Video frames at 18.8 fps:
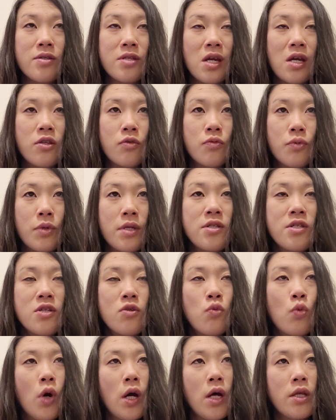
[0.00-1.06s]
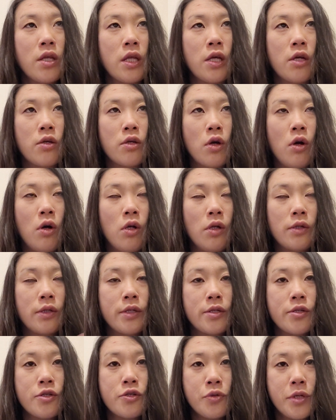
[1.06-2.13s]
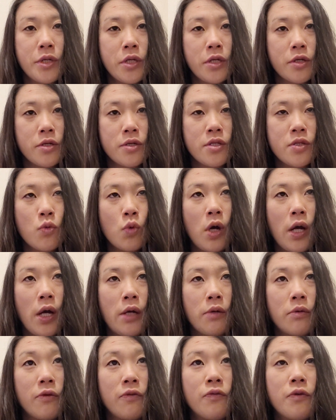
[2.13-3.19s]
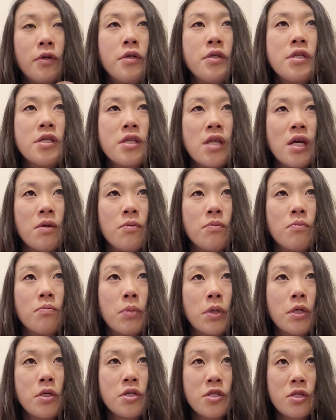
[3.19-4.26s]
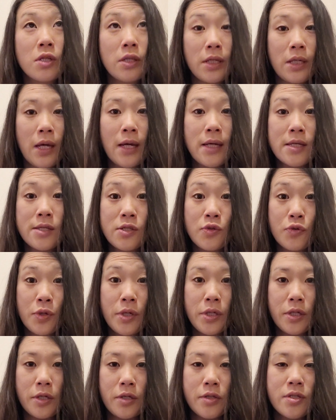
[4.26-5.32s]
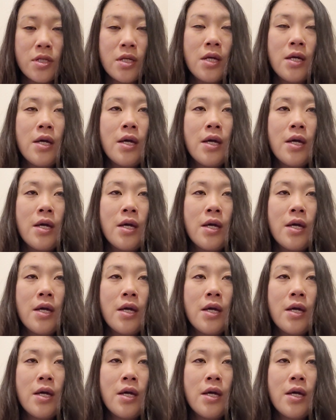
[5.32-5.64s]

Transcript: and the reason why they are called triggers, why I refer to them personally as triggers,